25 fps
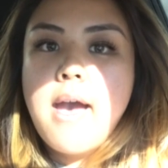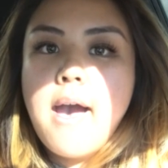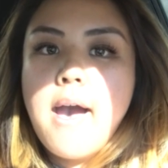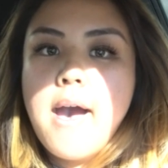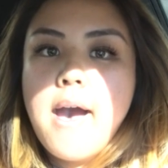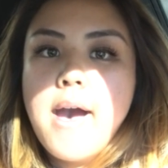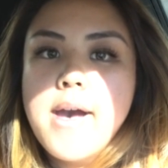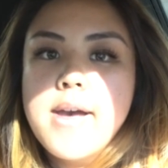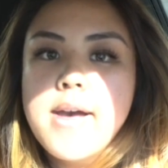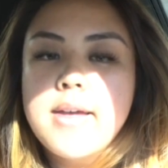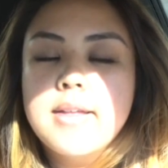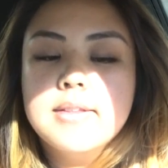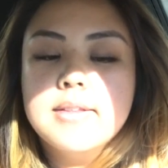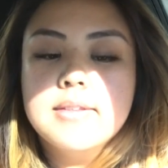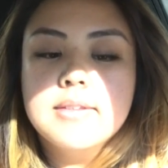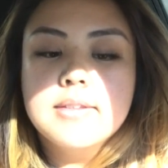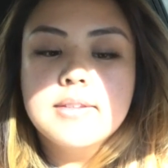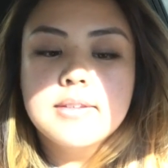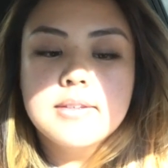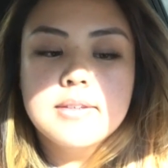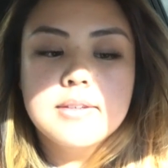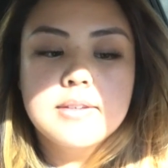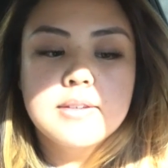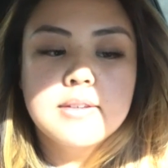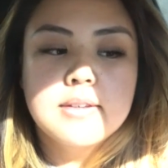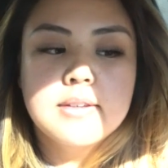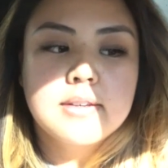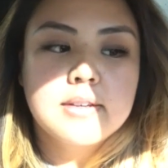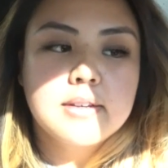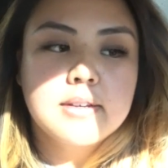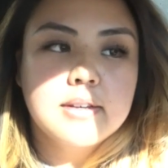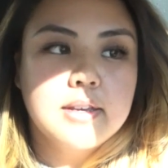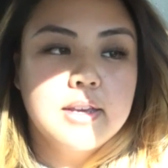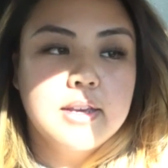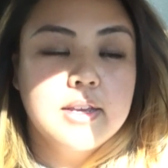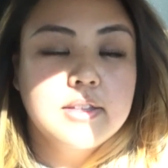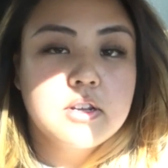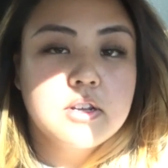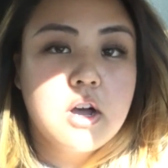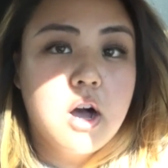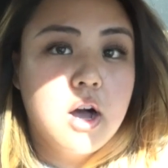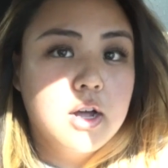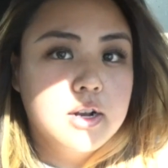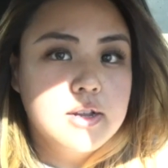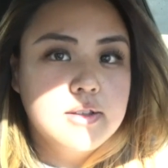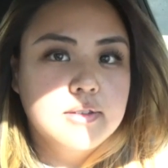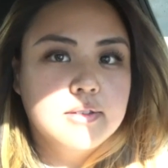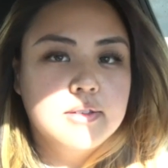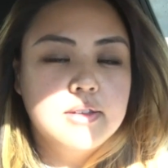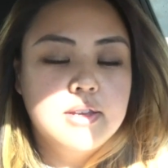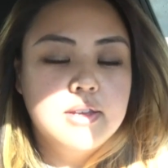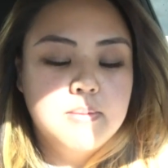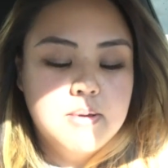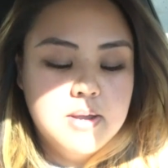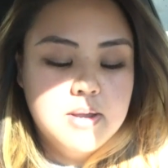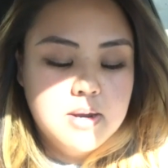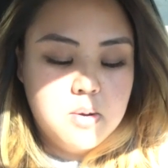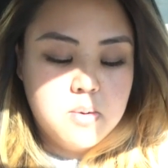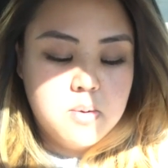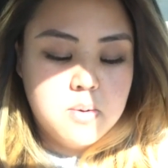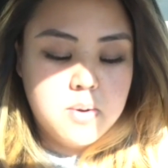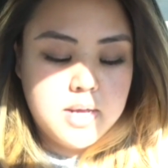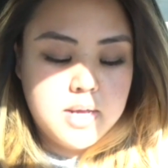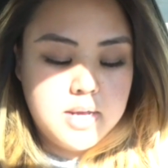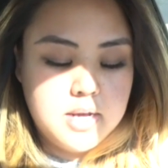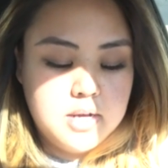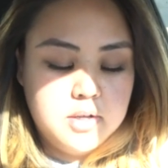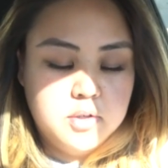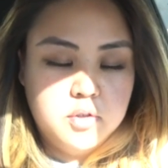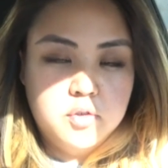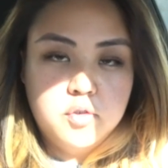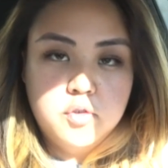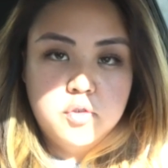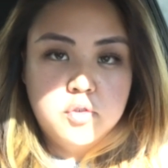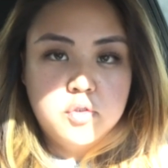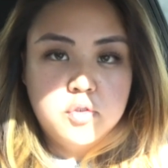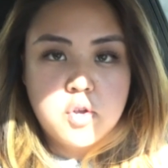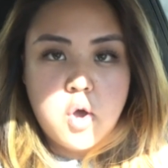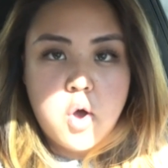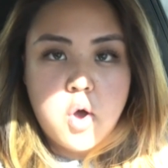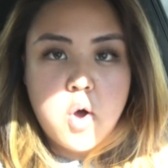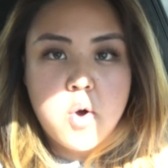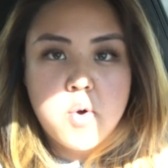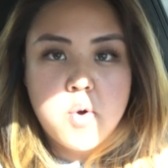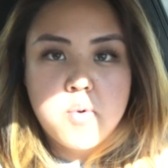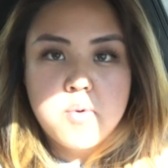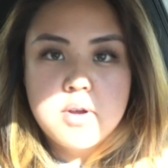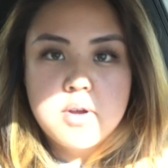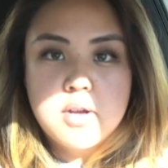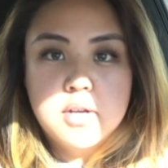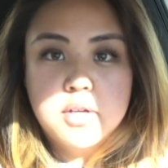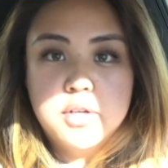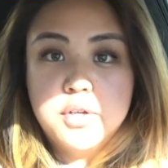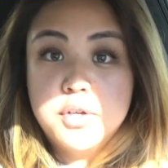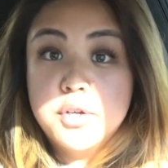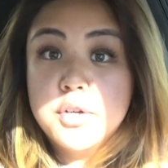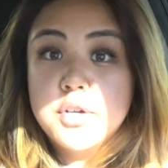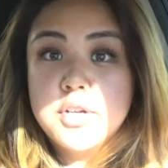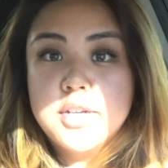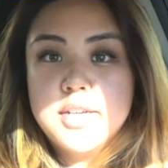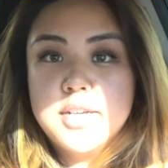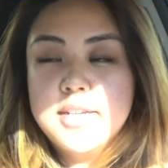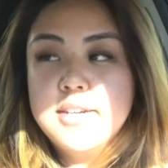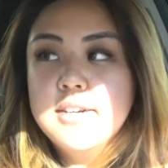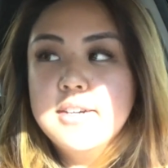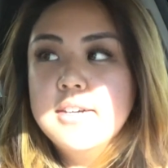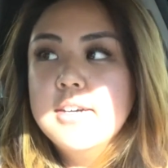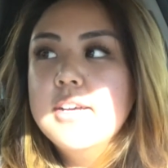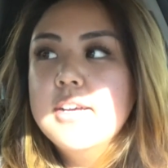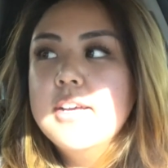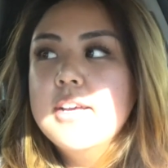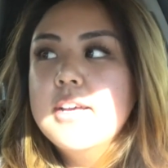And it's honestly been going so good